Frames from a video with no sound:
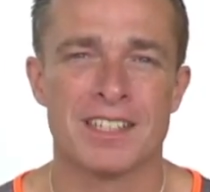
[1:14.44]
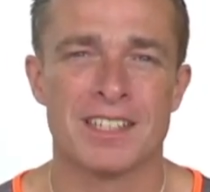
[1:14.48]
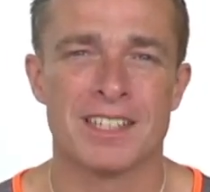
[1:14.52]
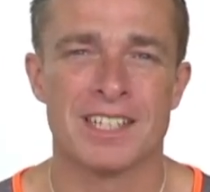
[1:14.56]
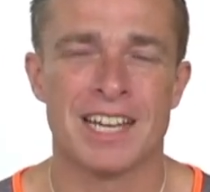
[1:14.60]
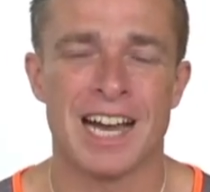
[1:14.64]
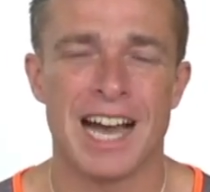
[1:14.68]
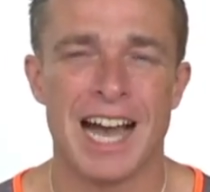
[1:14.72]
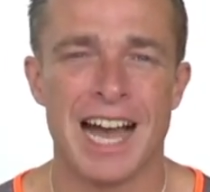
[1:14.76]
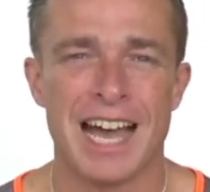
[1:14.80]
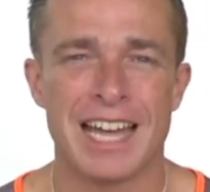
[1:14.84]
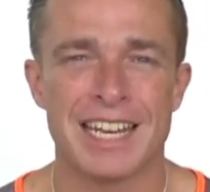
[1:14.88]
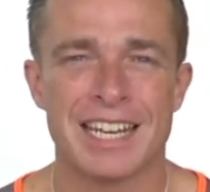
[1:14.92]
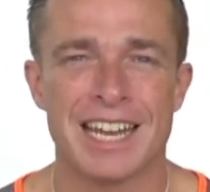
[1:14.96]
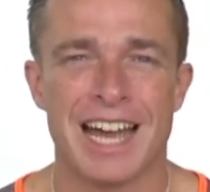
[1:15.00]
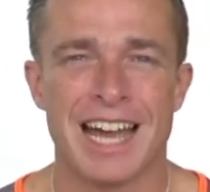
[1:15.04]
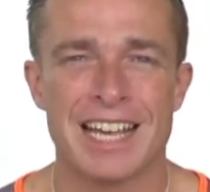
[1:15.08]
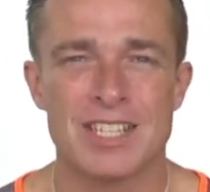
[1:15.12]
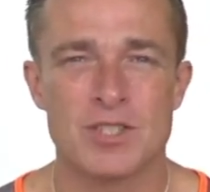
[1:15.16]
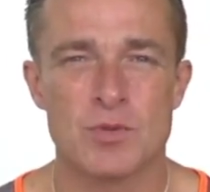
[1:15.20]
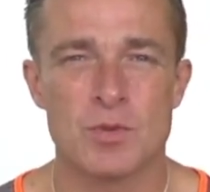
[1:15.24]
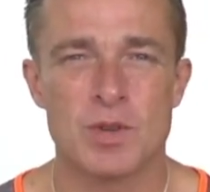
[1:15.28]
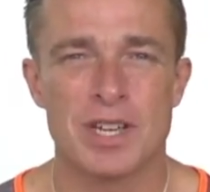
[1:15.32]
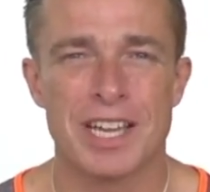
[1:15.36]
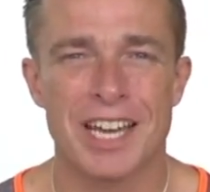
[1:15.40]
And
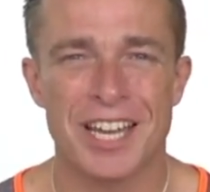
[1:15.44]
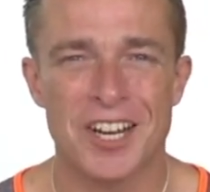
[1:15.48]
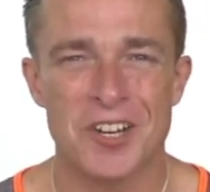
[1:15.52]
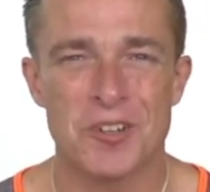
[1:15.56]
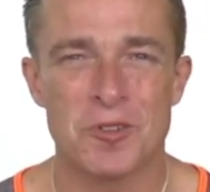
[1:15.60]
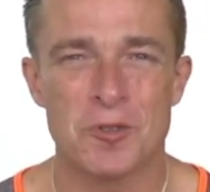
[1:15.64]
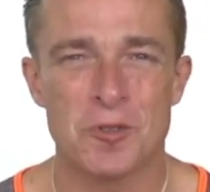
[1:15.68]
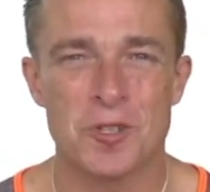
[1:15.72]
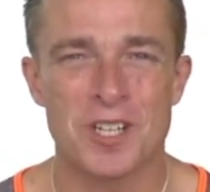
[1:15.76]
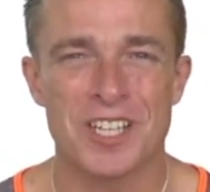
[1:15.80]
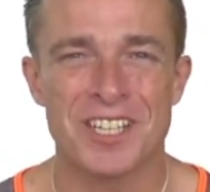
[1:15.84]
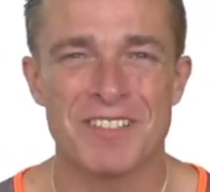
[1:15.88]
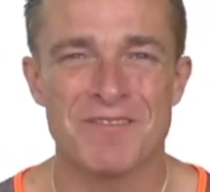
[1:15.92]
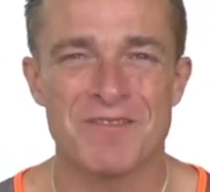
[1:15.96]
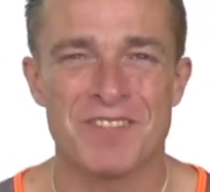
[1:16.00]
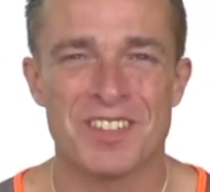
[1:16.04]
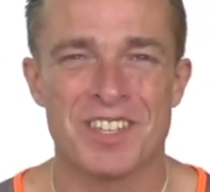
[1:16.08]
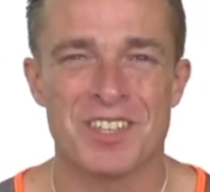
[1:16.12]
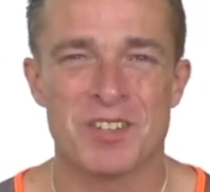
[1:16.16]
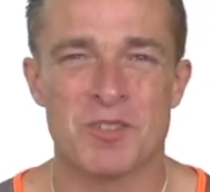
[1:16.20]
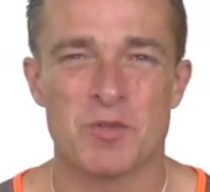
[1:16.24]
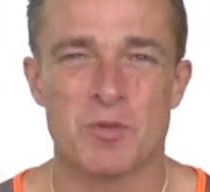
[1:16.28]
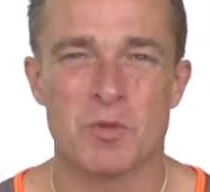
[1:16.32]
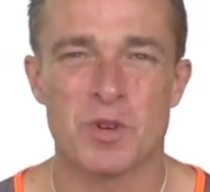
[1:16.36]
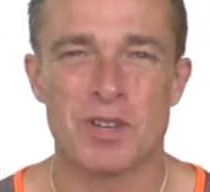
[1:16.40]
as we get older,
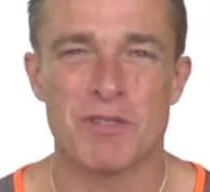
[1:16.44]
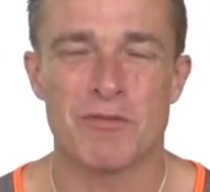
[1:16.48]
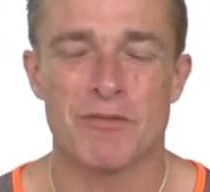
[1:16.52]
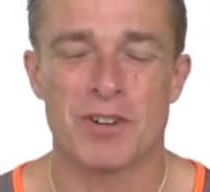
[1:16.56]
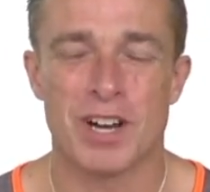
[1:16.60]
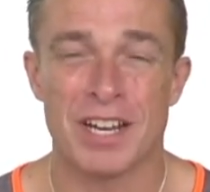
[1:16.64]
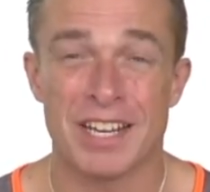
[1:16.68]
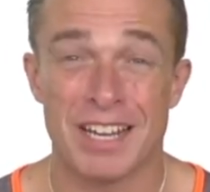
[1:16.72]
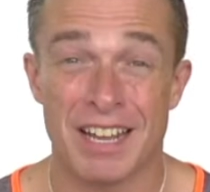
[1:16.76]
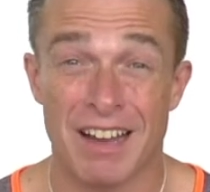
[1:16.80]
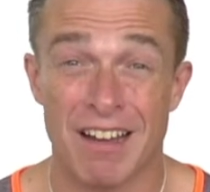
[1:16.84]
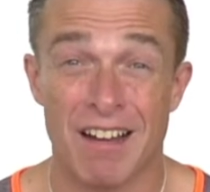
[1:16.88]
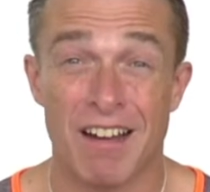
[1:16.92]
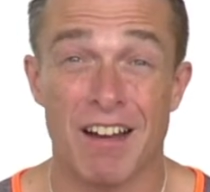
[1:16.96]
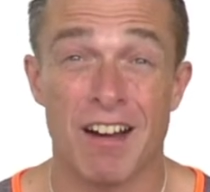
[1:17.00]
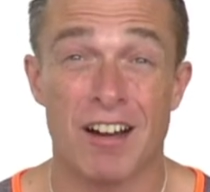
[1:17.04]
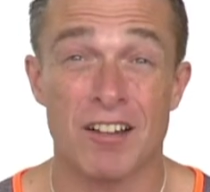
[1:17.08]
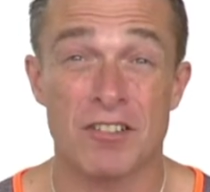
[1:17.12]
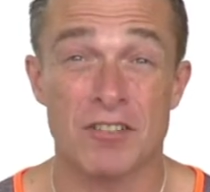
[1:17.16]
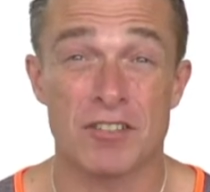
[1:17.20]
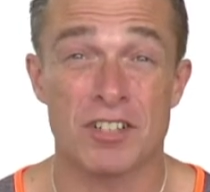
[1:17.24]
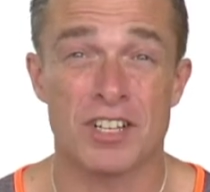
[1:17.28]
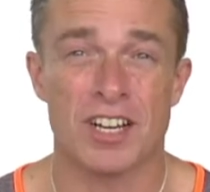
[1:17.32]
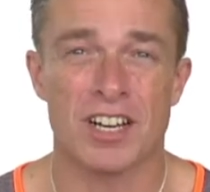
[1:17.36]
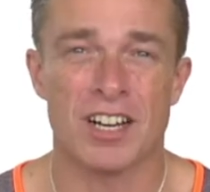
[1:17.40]
we find it
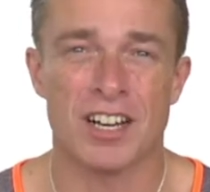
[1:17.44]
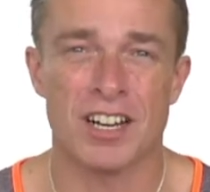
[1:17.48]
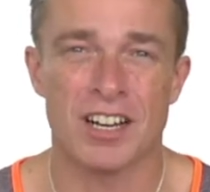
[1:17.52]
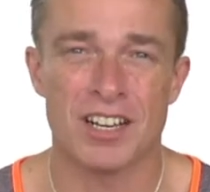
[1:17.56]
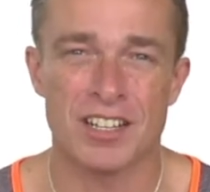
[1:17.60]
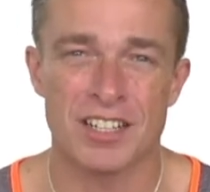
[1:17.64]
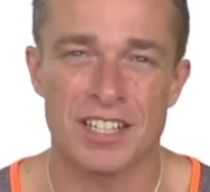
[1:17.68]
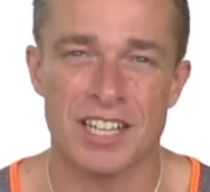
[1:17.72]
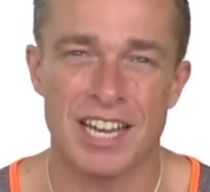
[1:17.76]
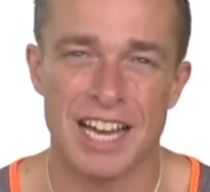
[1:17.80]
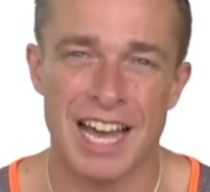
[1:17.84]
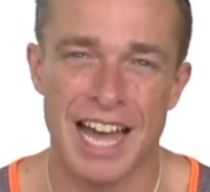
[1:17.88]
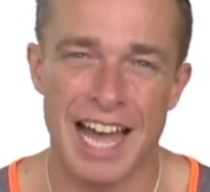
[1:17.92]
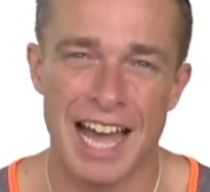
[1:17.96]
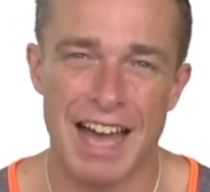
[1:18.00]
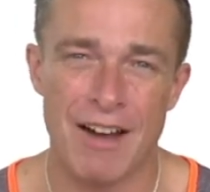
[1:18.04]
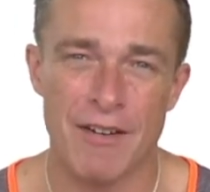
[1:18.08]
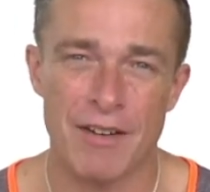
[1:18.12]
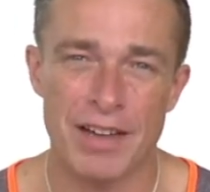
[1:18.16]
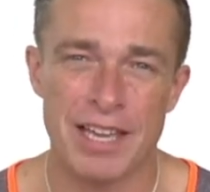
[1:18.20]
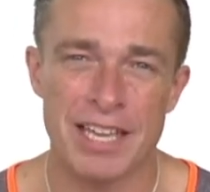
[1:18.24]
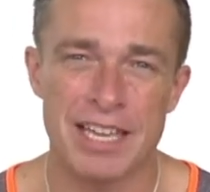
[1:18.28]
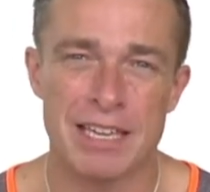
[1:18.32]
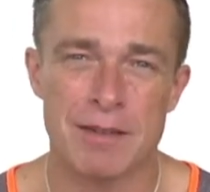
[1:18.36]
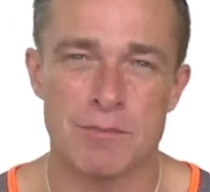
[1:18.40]
harder and harder. Our
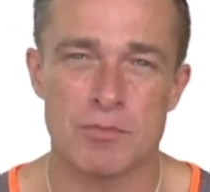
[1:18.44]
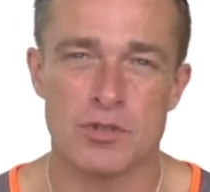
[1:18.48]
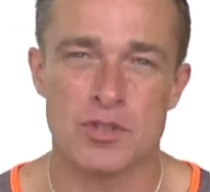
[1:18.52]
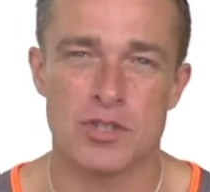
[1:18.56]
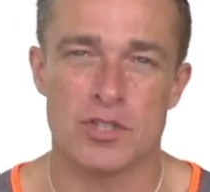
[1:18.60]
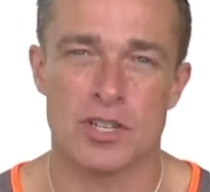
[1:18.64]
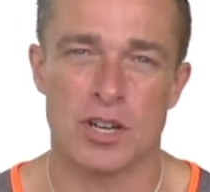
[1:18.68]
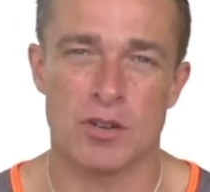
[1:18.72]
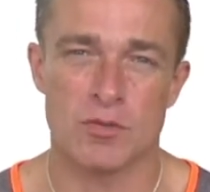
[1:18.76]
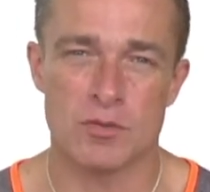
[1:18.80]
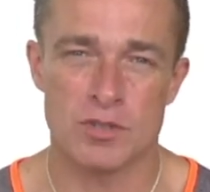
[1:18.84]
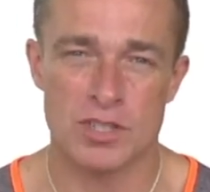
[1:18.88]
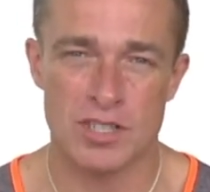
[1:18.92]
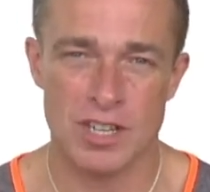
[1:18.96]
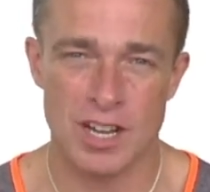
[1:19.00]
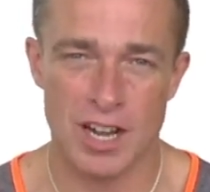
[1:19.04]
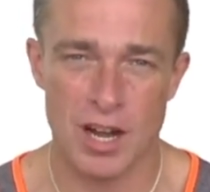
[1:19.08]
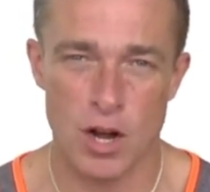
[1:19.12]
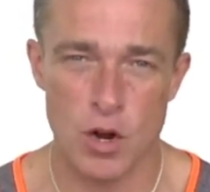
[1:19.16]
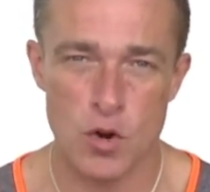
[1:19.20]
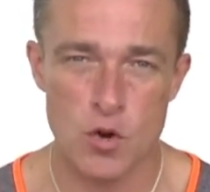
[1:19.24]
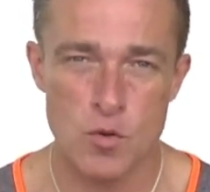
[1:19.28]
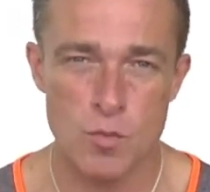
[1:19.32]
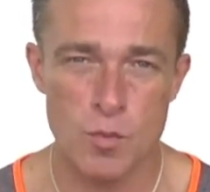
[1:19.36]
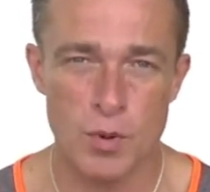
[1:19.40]
hips don't
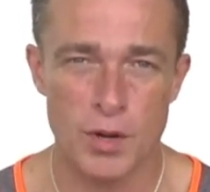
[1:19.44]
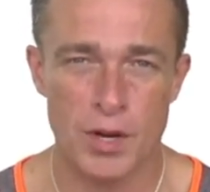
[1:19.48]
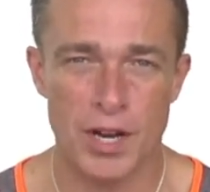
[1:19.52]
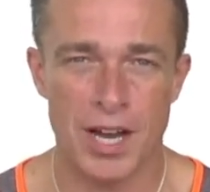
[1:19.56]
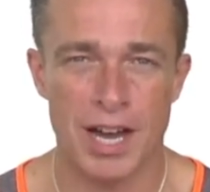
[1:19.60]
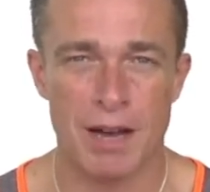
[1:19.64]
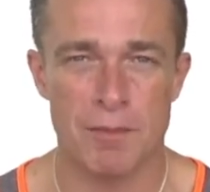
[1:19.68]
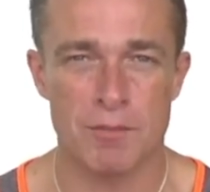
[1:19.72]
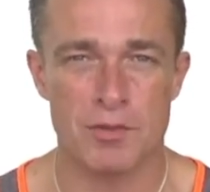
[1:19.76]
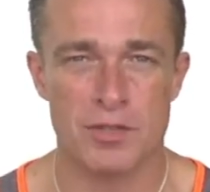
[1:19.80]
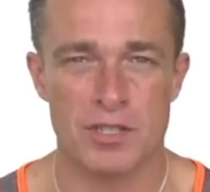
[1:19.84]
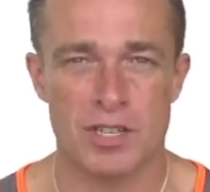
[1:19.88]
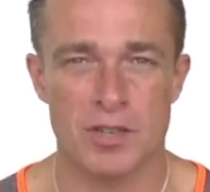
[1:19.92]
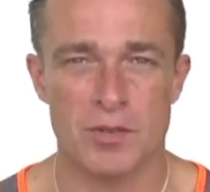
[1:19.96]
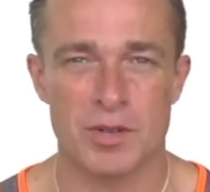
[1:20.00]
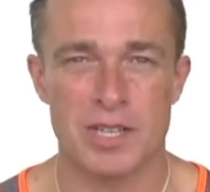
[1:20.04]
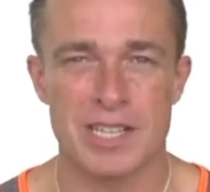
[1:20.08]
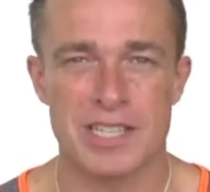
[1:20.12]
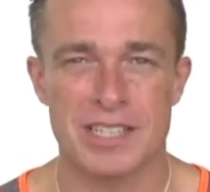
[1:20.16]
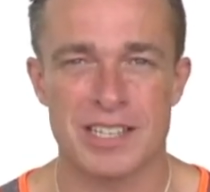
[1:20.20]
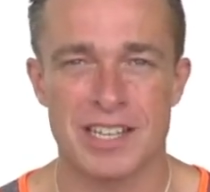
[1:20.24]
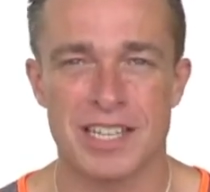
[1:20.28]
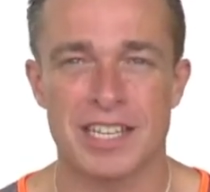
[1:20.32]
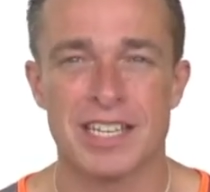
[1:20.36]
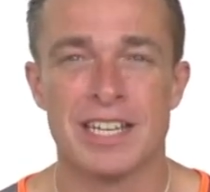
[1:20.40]
open up so
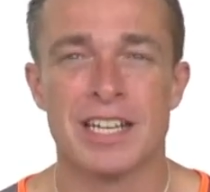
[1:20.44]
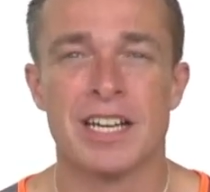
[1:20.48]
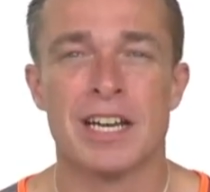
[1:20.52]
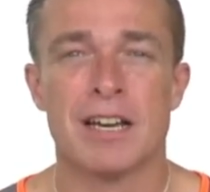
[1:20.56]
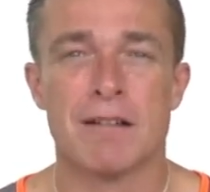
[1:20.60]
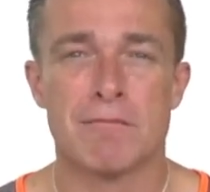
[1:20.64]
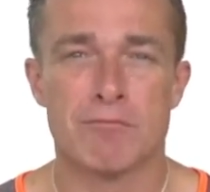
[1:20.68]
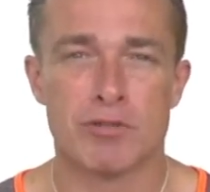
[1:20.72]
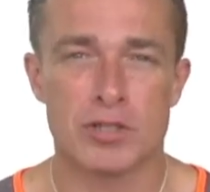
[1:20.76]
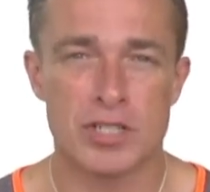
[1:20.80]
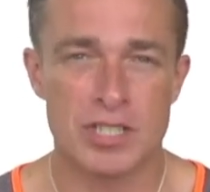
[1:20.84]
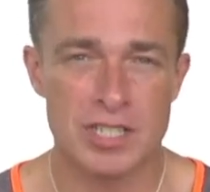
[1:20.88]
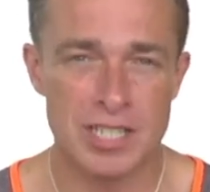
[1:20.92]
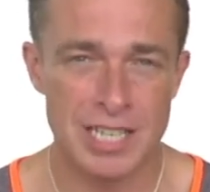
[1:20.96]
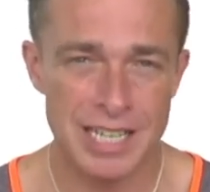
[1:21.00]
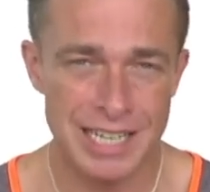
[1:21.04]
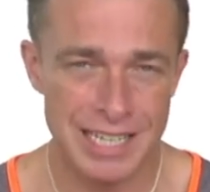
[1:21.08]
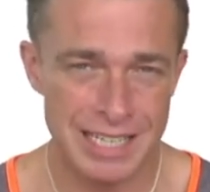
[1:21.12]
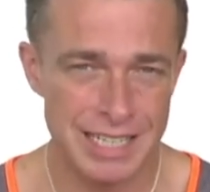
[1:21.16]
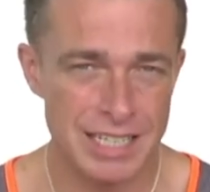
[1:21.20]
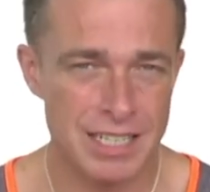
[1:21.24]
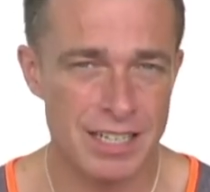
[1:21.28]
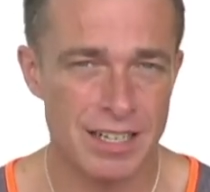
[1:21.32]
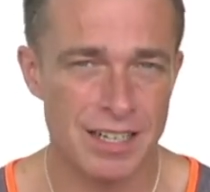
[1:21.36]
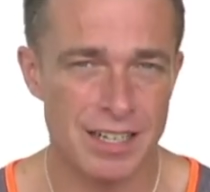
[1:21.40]
easily,
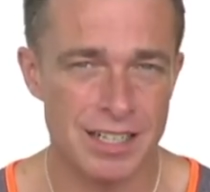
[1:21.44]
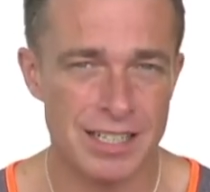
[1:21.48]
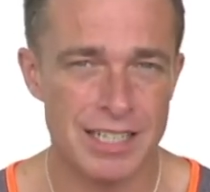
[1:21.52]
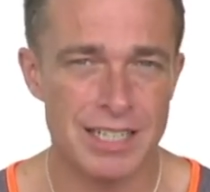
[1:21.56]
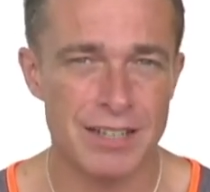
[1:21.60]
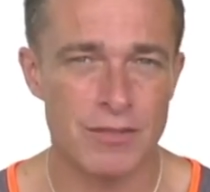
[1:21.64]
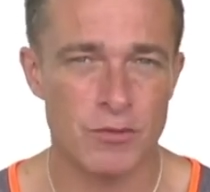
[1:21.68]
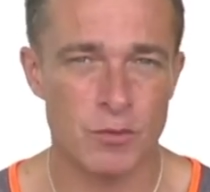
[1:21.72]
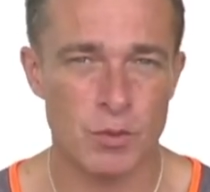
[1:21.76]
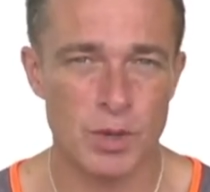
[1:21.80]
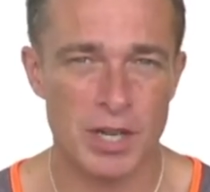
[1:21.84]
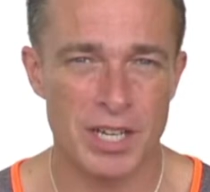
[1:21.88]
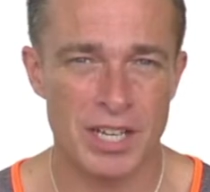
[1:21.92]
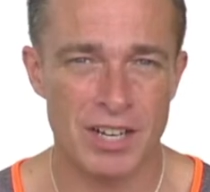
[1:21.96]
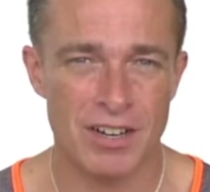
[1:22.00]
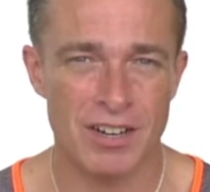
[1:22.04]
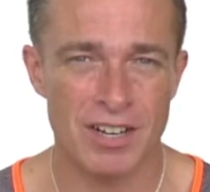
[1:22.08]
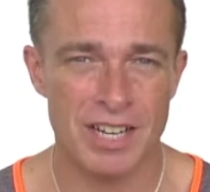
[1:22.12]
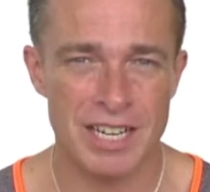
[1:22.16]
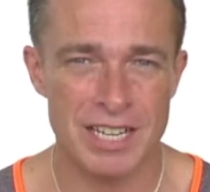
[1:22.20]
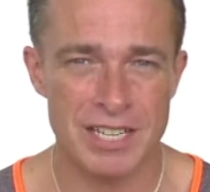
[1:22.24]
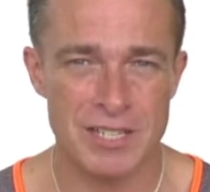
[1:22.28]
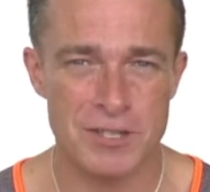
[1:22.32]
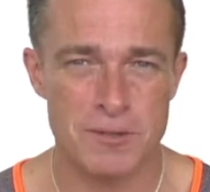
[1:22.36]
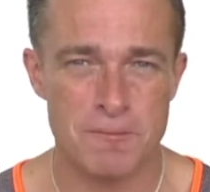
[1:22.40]
particularly if we're
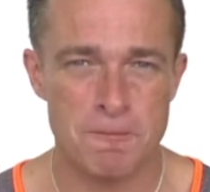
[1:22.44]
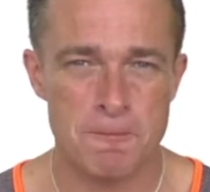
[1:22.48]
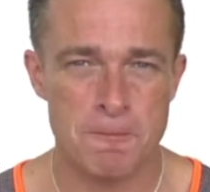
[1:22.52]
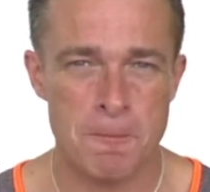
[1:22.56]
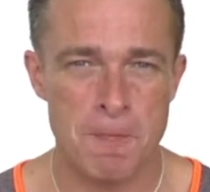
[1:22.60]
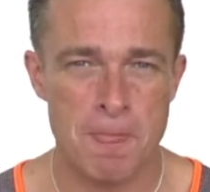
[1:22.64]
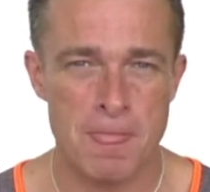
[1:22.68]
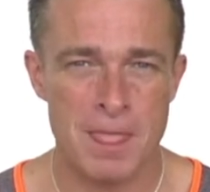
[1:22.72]
guys.